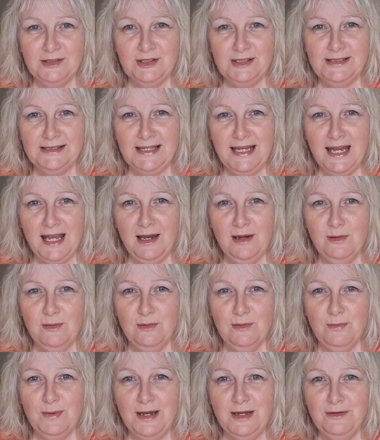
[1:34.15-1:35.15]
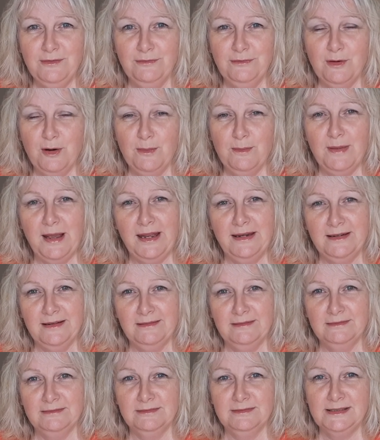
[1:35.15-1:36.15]
Just say hello, where you're from, and
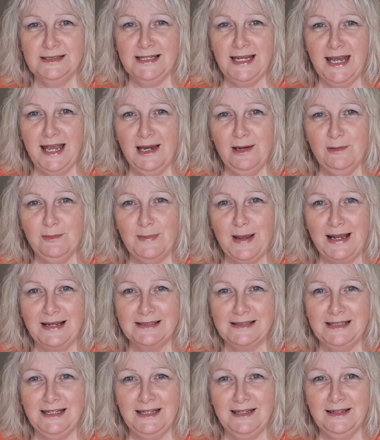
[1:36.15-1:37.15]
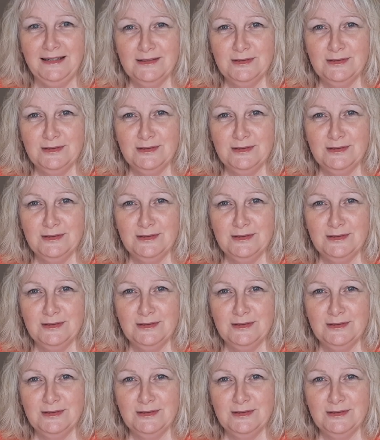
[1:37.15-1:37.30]
I'll say hello back to you.